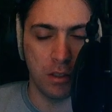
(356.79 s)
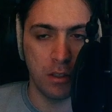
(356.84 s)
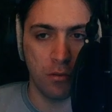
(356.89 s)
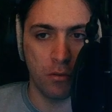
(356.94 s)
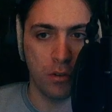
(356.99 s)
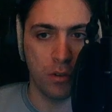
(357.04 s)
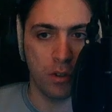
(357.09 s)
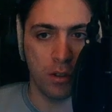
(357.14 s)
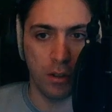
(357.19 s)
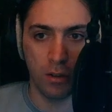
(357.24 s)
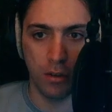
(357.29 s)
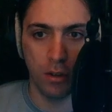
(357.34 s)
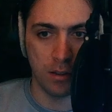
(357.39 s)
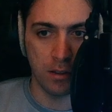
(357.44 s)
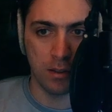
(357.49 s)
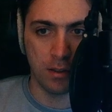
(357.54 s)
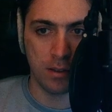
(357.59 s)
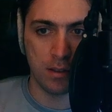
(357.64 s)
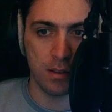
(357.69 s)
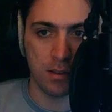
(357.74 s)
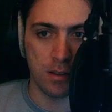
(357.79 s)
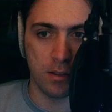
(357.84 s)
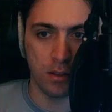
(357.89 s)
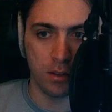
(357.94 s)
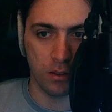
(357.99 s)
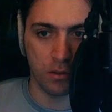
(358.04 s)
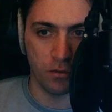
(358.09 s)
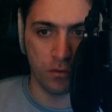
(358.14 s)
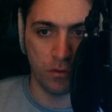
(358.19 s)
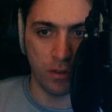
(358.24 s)
even though this is
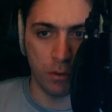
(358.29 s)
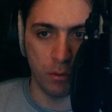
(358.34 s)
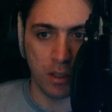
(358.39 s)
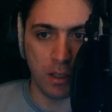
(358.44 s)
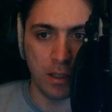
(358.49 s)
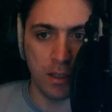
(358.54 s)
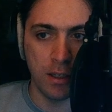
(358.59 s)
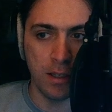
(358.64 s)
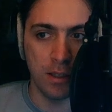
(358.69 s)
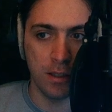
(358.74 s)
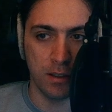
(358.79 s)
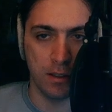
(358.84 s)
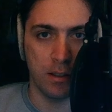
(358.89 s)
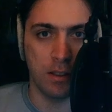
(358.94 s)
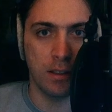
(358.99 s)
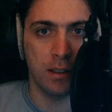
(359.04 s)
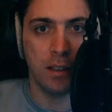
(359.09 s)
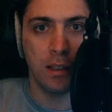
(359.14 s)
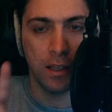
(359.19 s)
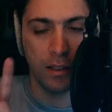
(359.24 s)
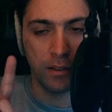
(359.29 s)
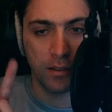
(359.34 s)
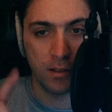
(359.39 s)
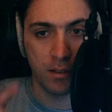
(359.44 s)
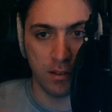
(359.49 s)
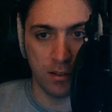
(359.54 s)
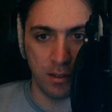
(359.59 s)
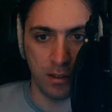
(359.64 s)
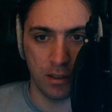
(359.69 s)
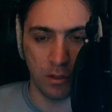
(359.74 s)
not very clear yet. It